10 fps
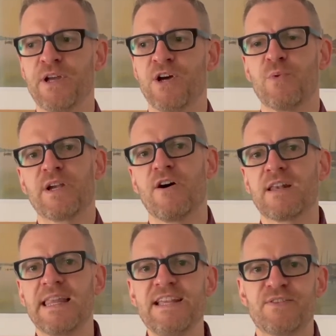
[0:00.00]
where God
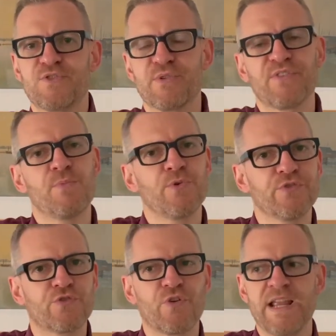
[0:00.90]
leads into a small
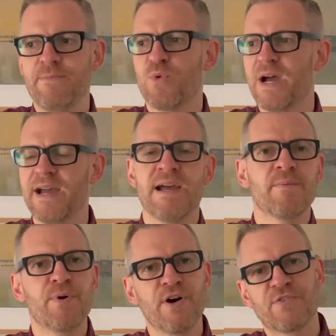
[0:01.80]
stream where
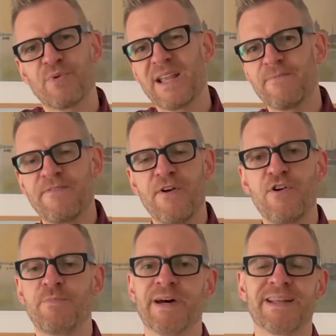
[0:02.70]
birds bring him
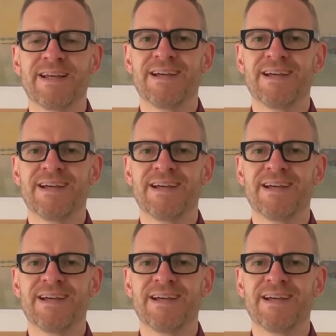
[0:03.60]
food, but